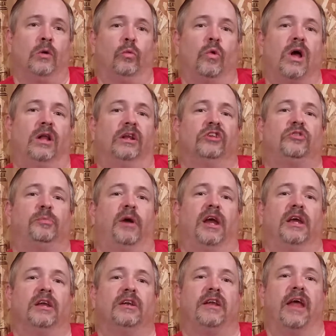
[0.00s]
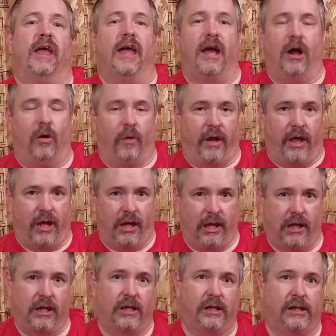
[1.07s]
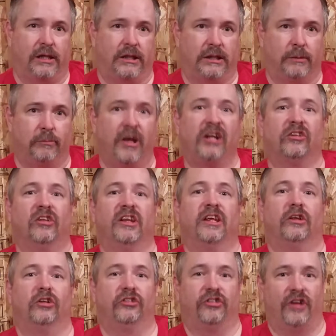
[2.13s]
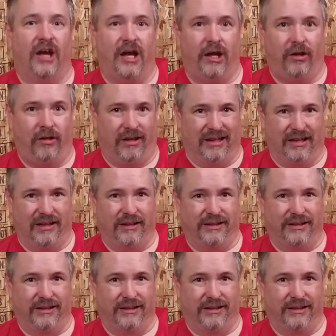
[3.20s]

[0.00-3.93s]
Well, let's break it down. Mentally ill style.